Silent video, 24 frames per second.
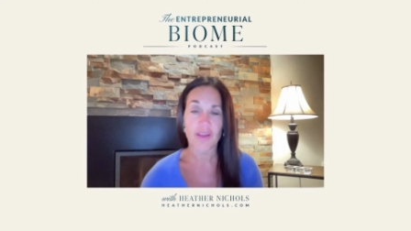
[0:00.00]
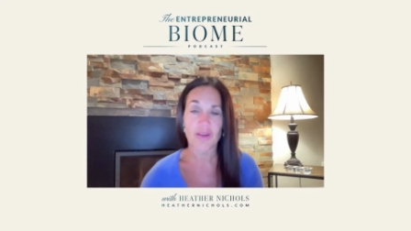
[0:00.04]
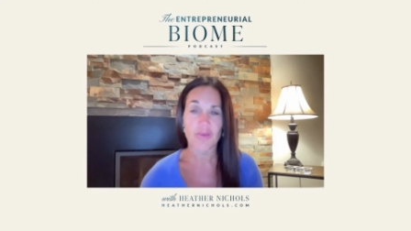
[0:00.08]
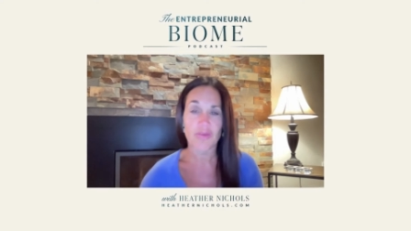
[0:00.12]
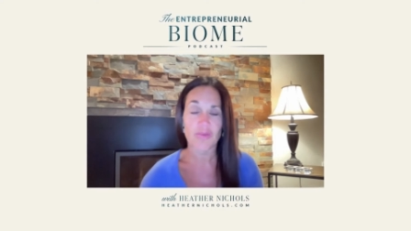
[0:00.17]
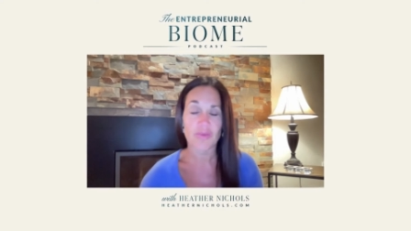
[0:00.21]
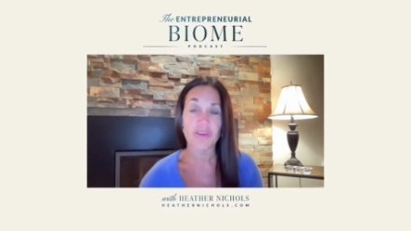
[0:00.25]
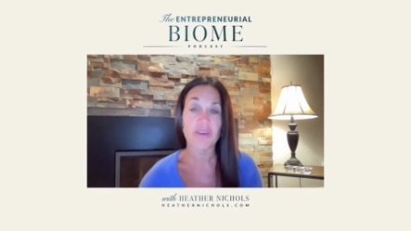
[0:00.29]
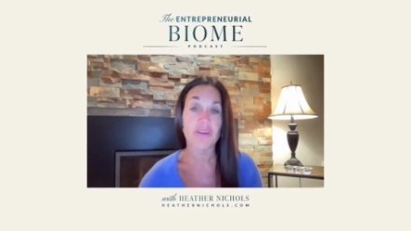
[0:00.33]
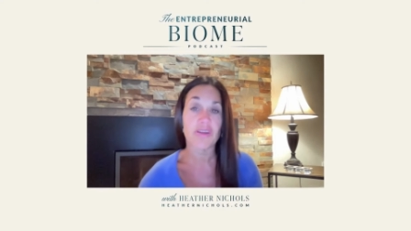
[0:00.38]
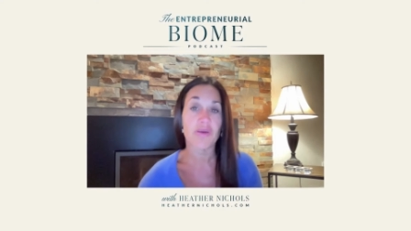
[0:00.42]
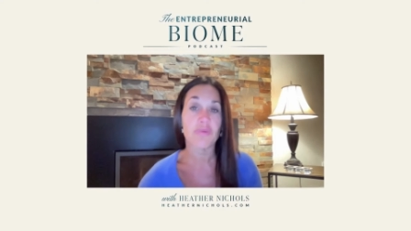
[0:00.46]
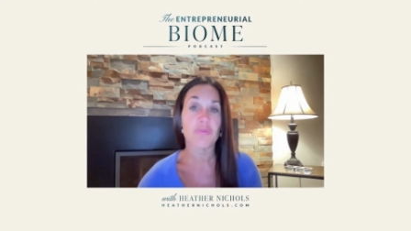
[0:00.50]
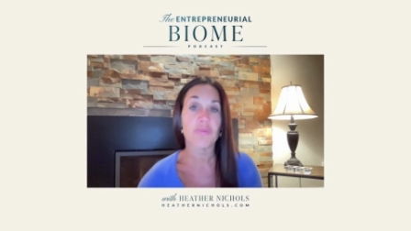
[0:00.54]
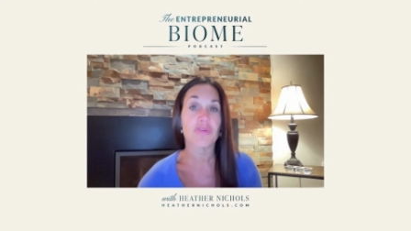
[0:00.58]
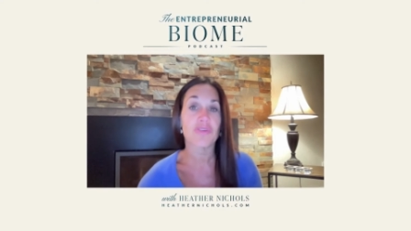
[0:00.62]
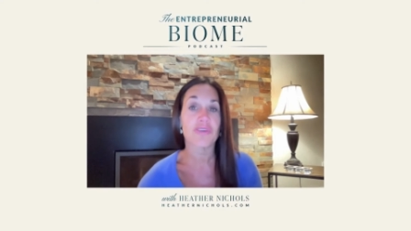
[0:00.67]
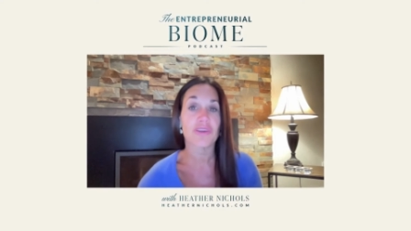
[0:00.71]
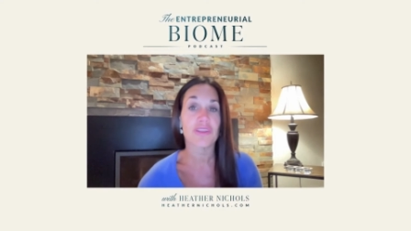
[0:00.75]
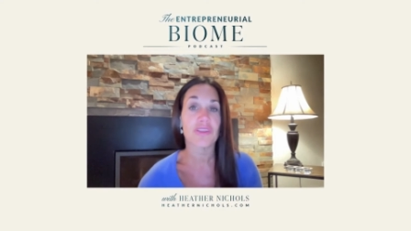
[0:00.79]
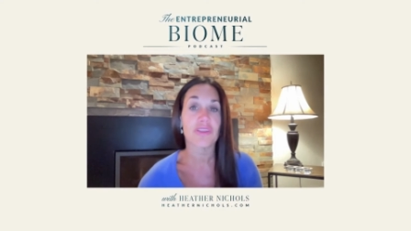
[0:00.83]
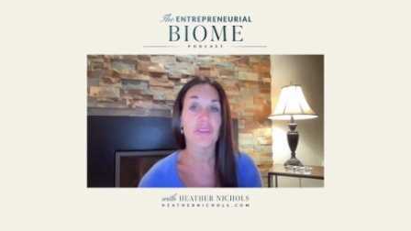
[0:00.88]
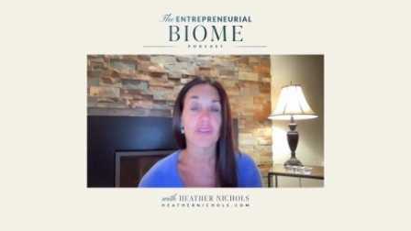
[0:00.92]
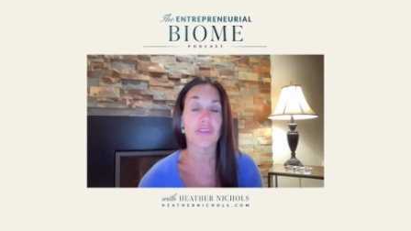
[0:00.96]
are real,
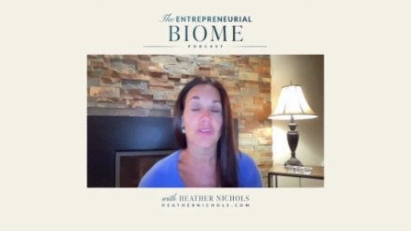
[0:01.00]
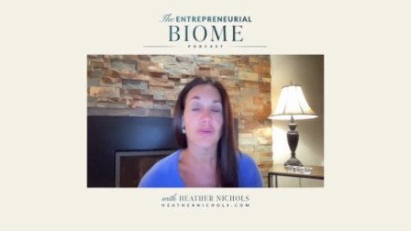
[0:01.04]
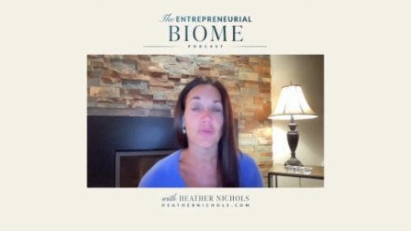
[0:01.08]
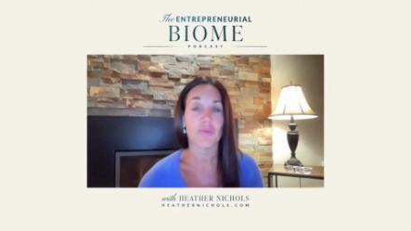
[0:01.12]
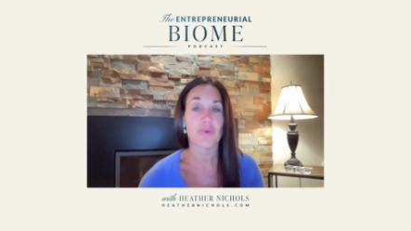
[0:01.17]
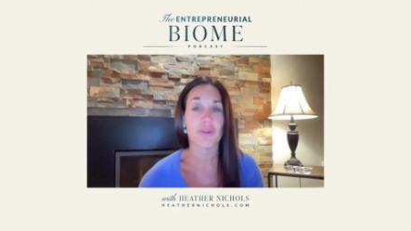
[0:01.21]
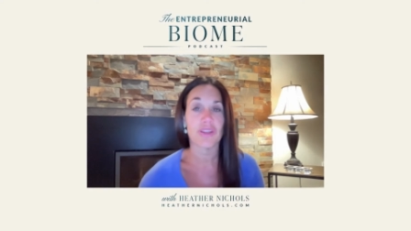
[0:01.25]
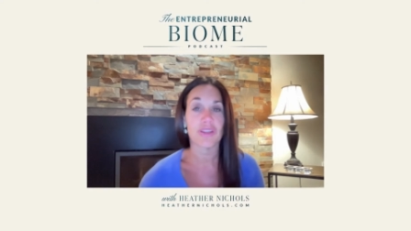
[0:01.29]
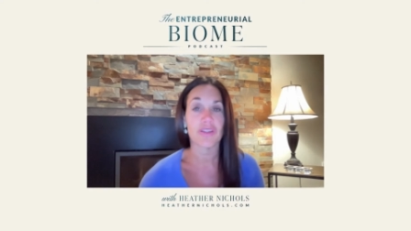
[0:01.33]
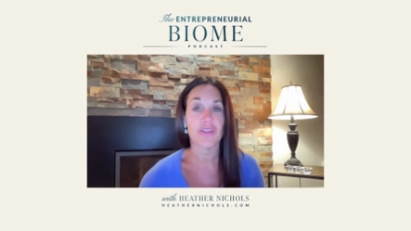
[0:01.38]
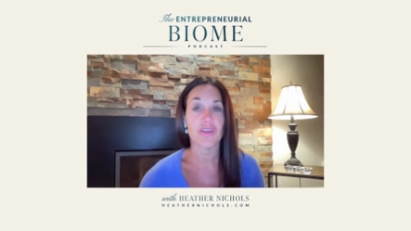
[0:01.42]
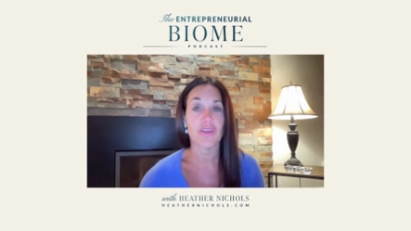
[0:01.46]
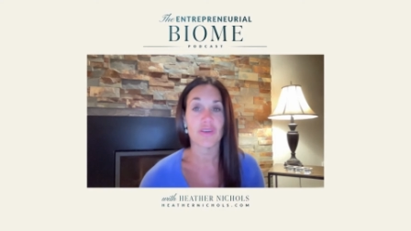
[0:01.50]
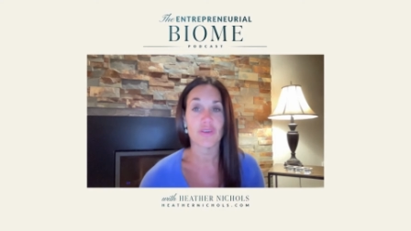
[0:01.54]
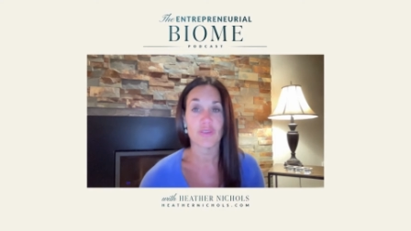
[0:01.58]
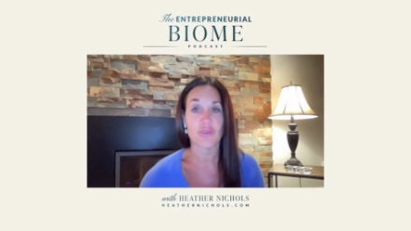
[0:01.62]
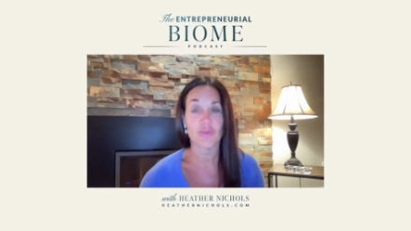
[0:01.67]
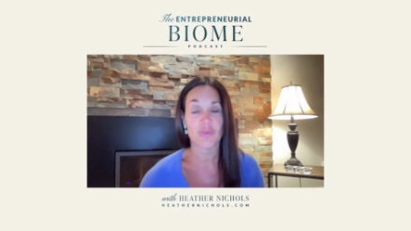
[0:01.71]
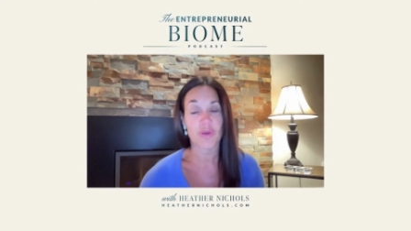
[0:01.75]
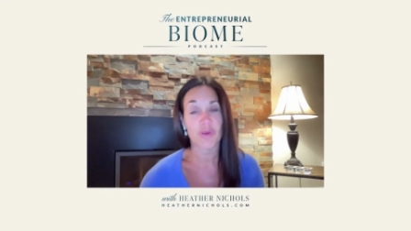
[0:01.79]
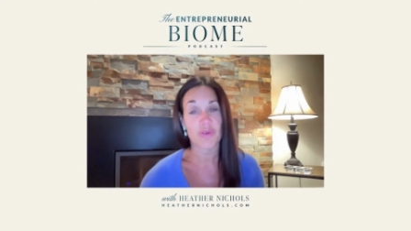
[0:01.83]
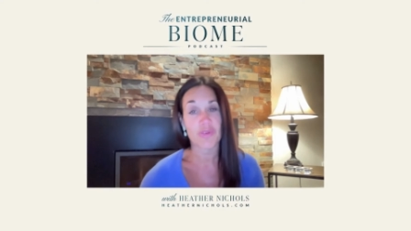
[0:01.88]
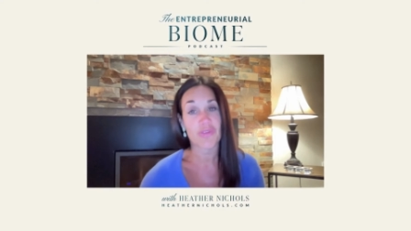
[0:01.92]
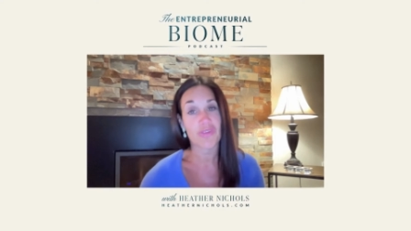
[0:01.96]
particularly when you're
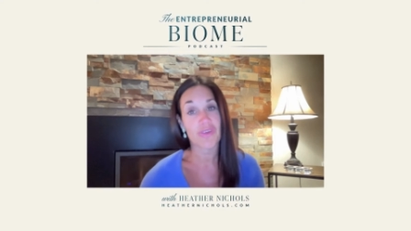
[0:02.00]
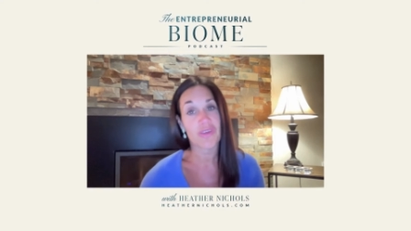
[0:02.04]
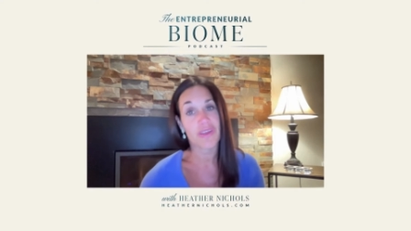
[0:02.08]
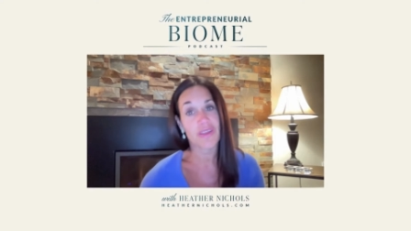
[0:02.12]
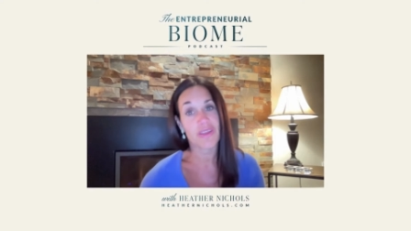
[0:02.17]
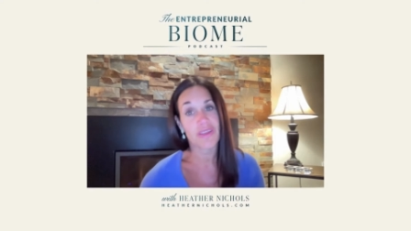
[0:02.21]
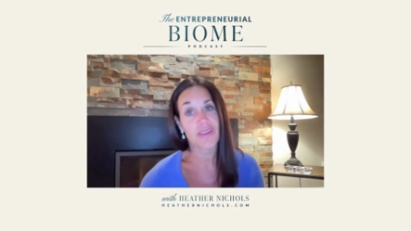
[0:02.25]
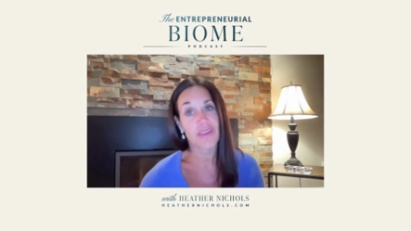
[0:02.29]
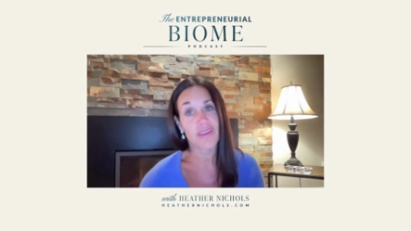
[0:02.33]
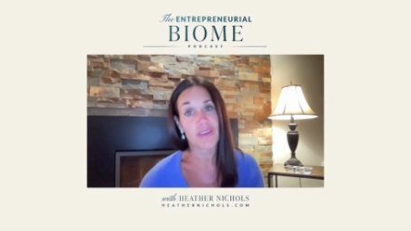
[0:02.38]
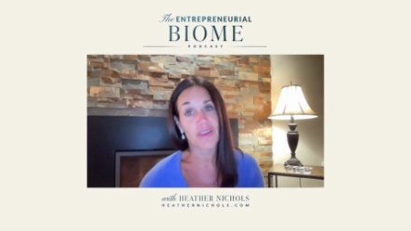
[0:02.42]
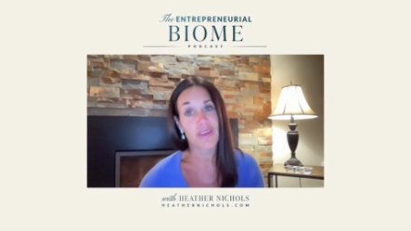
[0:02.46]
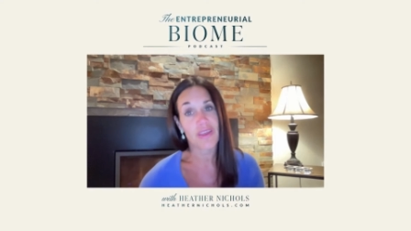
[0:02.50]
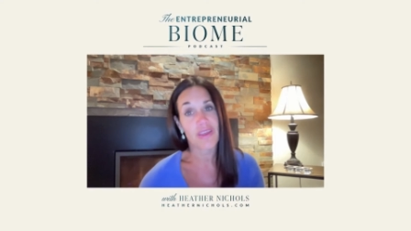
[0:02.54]
the person